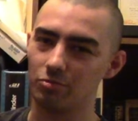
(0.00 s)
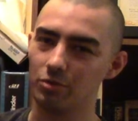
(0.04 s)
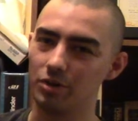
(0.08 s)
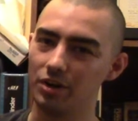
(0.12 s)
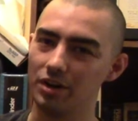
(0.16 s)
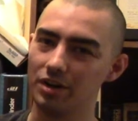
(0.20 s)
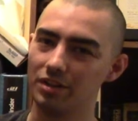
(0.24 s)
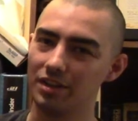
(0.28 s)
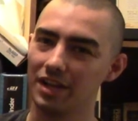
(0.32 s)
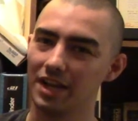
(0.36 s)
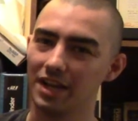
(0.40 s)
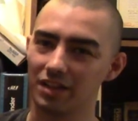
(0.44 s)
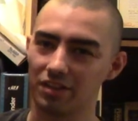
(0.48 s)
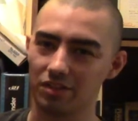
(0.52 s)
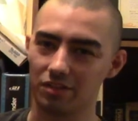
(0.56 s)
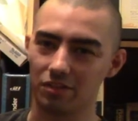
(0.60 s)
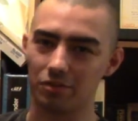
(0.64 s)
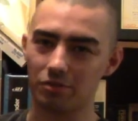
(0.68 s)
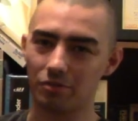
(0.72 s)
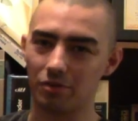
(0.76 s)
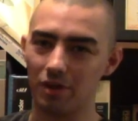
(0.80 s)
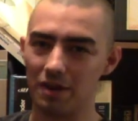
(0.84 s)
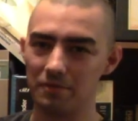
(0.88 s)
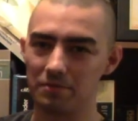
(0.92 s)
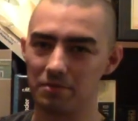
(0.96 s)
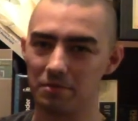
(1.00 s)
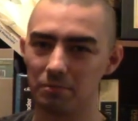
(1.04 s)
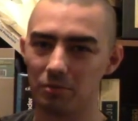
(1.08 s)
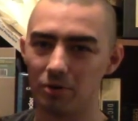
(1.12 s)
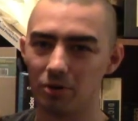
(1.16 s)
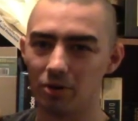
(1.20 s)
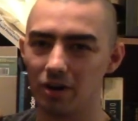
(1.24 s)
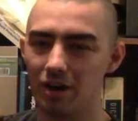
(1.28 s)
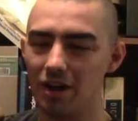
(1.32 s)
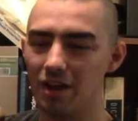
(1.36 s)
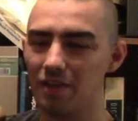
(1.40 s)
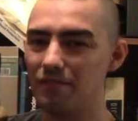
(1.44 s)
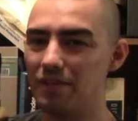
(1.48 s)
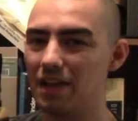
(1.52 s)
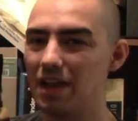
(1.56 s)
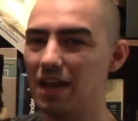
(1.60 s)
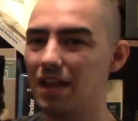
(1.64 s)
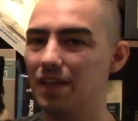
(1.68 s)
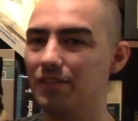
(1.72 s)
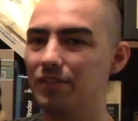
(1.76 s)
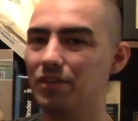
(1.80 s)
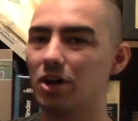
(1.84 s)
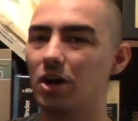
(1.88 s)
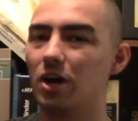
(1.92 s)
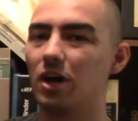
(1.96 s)
one. Like and subscribe for more. If any
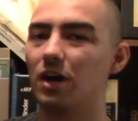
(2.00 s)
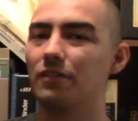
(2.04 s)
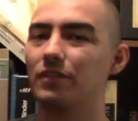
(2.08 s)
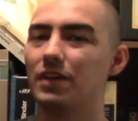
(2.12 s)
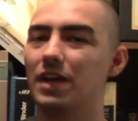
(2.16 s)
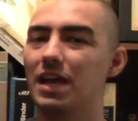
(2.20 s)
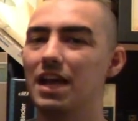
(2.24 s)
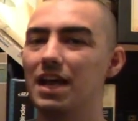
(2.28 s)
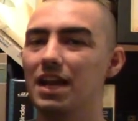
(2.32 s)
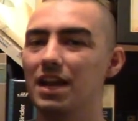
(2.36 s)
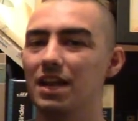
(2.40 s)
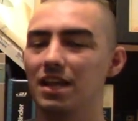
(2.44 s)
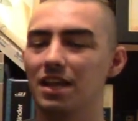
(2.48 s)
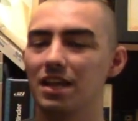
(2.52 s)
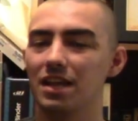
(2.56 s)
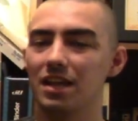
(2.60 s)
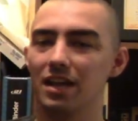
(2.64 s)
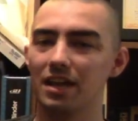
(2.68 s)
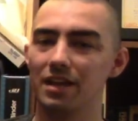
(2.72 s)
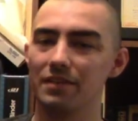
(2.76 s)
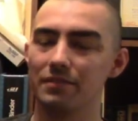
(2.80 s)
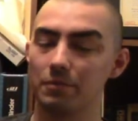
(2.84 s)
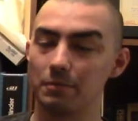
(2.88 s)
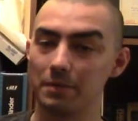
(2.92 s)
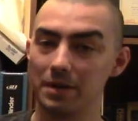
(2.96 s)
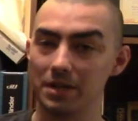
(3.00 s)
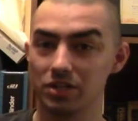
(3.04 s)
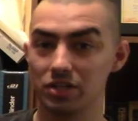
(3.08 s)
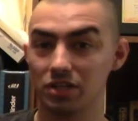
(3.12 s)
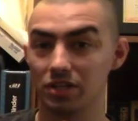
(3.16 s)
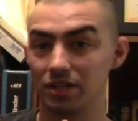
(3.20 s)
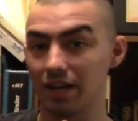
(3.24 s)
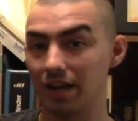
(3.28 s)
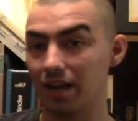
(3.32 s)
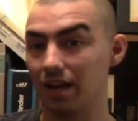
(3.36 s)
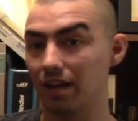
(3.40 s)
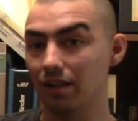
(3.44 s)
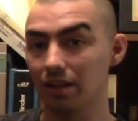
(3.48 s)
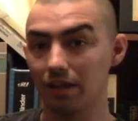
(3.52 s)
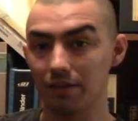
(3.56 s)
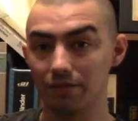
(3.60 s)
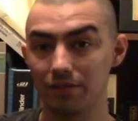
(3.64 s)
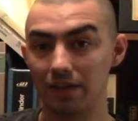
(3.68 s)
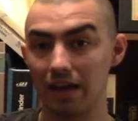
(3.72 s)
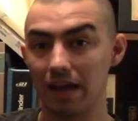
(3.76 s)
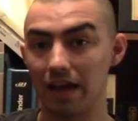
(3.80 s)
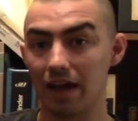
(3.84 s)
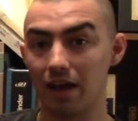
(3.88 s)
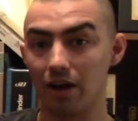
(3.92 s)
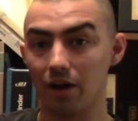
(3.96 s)
of y'all have any information that I left
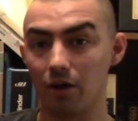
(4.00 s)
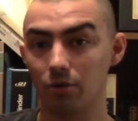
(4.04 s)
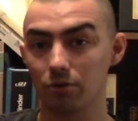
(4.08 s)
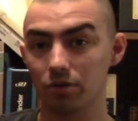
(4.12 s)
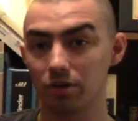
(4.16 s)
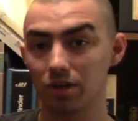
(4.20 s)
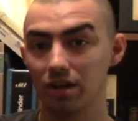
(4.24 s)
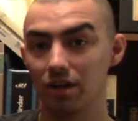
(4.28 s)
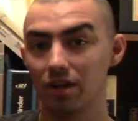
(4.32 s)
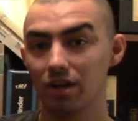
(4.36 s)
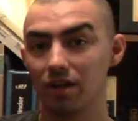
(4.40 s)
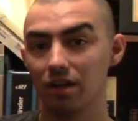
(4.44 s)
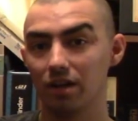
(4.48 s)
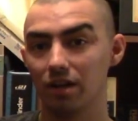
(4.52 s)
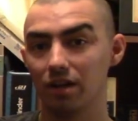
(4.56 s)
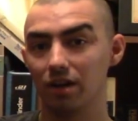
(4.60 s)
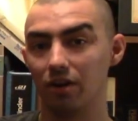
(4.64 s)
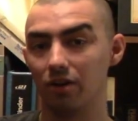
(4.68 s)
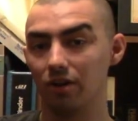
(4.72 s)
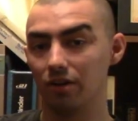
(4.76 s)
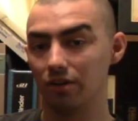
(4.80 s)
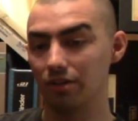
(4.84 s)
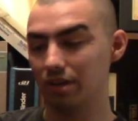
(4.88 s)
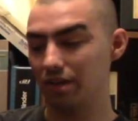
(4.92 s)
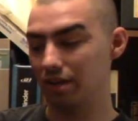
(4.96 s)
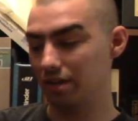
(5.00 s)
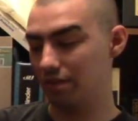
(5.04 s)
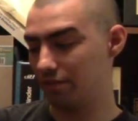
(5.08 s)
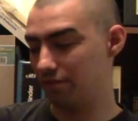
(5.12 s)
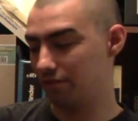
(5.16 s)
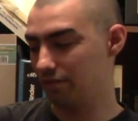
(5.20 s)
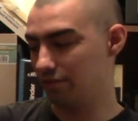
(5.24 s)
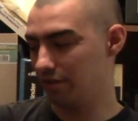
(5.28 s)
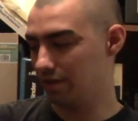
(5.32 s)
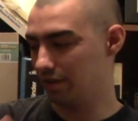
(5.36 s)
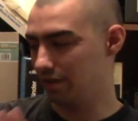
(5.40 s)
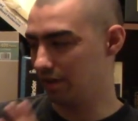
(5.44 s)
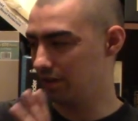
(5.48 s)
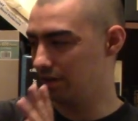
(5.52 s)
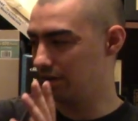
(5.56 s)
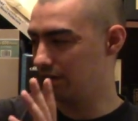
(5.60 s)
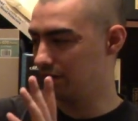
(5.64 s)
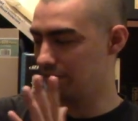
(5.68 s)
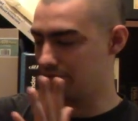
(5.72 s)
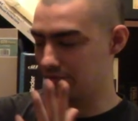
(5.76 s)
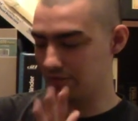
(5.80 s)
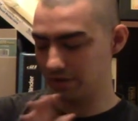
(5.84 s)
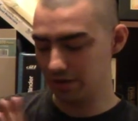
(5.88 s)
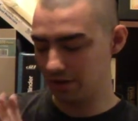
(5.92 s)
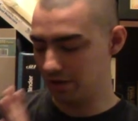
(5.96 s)
out on this, in
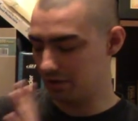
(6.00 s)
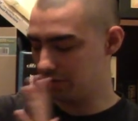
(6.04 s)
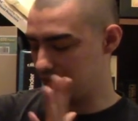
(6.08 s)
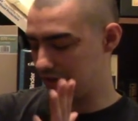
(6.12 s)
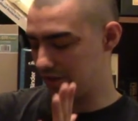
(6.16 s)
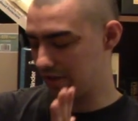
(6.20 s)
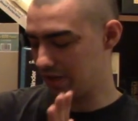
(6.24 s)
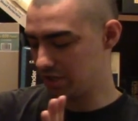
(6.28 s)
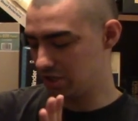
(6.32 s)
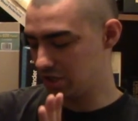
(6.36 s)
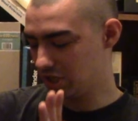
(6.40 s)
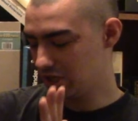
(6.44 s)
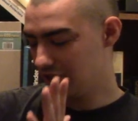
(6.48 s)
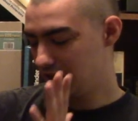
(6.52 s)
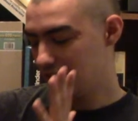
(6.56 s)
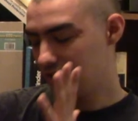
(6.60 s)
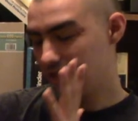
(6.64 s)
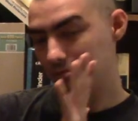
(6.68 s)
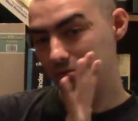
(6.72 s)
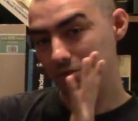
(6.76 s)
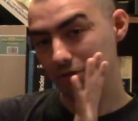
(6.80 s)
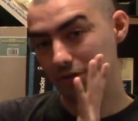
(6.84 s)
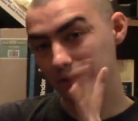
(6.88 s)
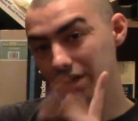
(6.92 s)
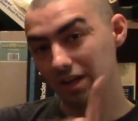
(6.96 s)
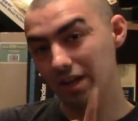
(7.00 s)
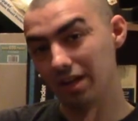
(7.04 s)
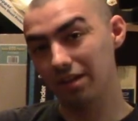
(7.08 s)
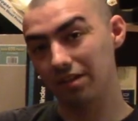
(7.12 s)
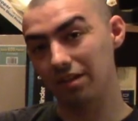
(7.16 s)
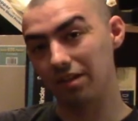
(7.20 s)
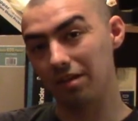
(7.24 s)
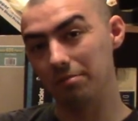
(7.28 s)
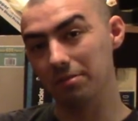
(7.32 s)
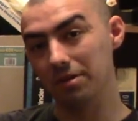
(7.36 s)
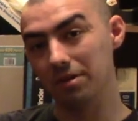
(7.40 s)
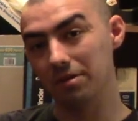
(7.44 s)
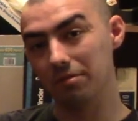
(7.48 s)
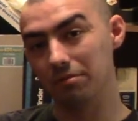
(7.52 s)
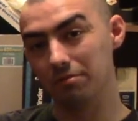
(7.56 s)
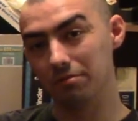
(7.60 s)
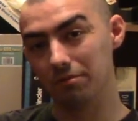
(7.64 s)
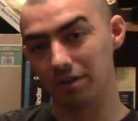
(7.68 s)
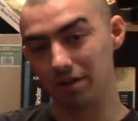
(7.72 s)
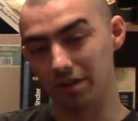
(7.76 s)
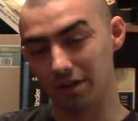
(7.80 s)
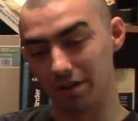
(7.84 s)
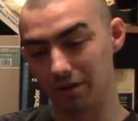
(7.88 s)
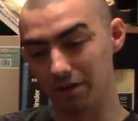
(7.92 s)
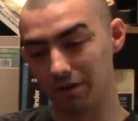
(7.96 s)
this video and such, please let me
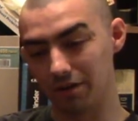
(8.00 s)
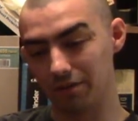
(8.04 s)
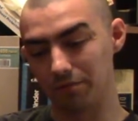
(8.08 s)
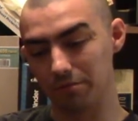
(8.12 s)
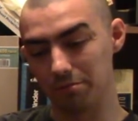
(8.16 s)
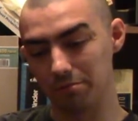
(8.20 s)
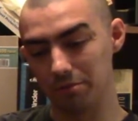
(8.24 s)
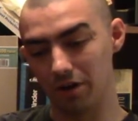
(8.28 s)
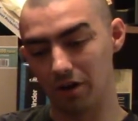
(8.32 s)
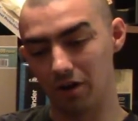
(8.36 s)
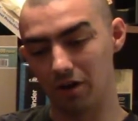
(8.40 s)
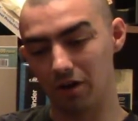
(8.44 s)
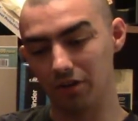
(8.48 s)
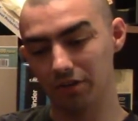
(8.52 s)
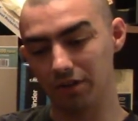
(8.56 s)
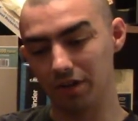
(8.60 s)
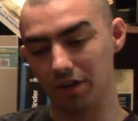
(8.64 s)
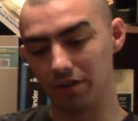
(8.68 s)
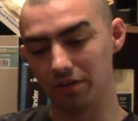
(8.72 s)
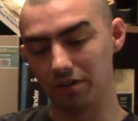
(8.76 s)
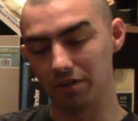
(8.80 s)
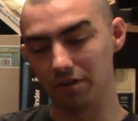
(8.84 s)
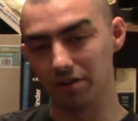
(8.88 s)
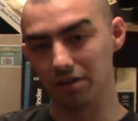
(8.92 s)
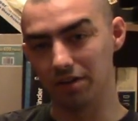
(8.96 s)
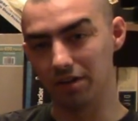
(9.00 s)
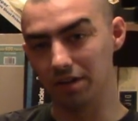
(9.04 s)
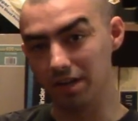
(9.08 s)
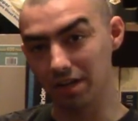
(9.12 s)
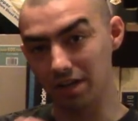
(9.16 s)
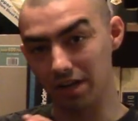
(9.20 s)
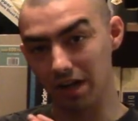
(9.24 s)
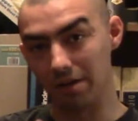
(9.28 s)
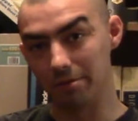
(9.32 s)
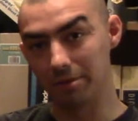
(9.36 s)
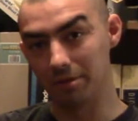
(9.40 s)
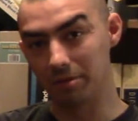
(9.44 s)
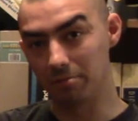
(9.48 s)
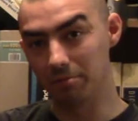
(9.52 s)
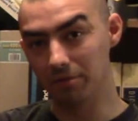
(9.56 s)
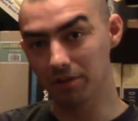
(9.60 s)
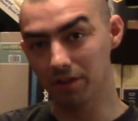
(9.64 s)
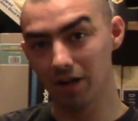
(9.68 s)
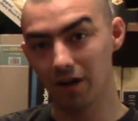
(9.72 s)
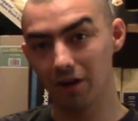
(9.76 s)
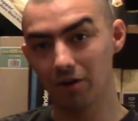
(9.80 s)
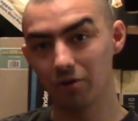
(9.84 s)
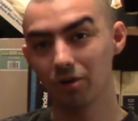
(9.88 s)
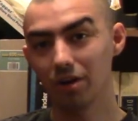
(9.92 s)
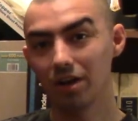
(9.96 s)
hear it from y'all down in the comments
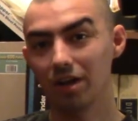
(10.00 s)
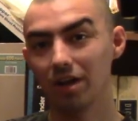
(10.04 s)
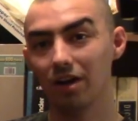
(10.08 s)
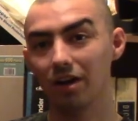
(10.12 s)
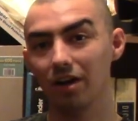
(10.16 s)
below.